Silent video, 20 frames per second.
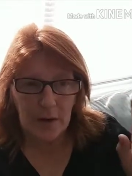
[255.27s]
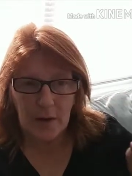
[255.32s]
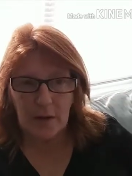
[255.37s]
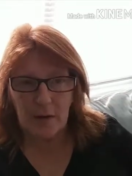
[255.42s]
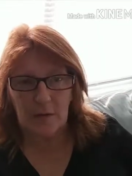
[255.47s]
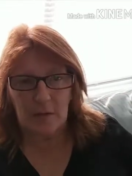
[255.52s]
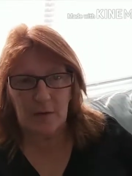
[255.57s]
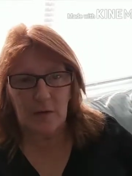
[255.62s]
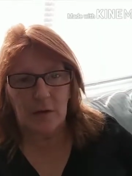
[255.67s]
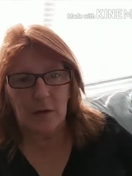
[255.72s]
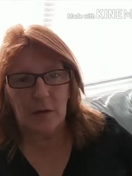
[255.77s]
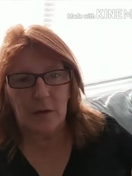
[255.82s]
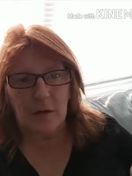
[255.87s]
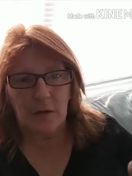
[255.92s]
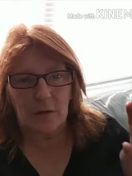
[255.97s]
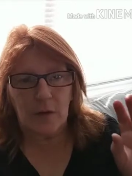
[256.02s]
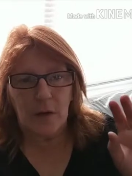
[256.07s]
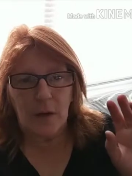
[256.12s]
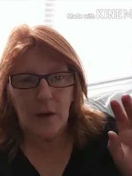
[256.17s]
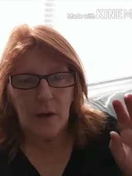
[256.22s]
in
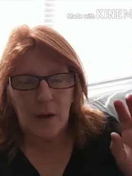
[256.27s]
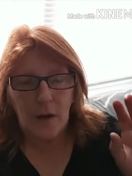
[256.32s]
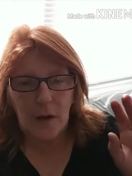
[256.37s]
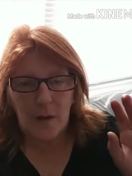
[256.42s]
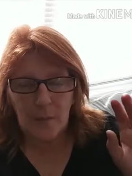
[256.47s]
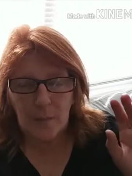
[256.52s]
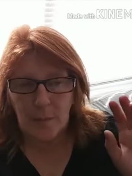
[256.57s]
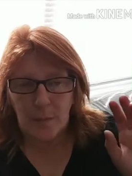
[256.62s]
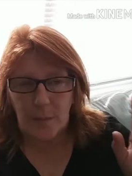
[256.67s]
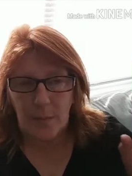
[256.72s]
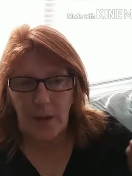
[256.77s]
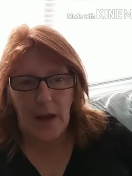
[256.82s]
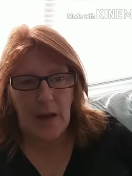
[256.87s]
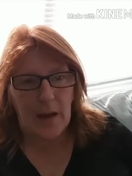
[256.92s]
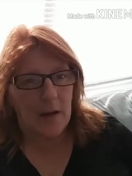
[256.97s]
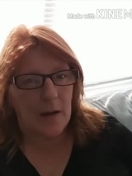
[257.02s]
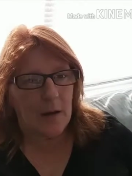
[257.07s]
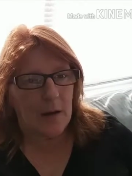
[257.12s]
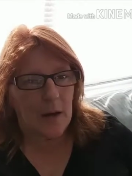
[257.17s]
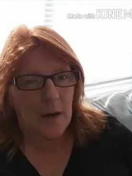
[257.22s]
tears,
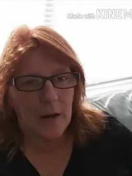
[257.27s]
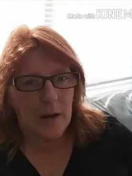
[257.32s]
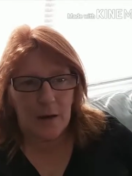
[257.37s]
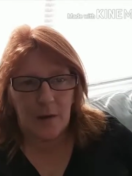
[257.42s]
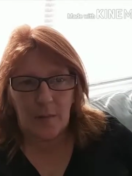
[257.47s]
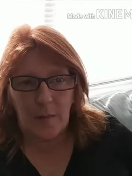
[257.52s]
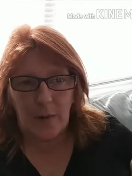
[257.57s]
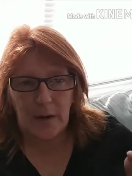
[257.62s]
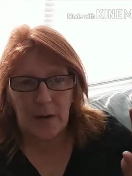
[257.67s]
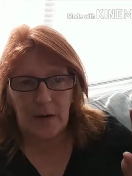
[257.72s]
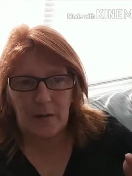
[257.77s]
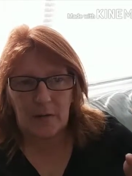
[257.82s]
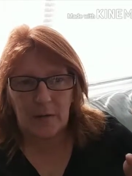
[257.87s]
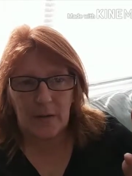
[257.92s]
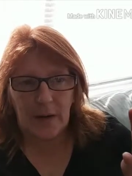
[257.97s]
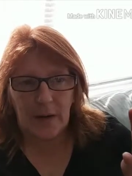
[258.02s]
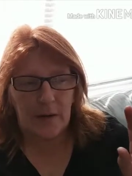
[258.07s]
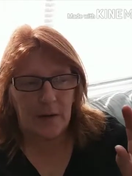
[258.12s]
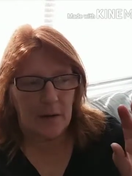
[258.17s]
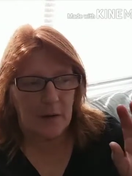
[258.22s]
begging anybody to,
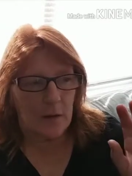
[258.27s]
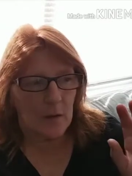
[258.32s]
like,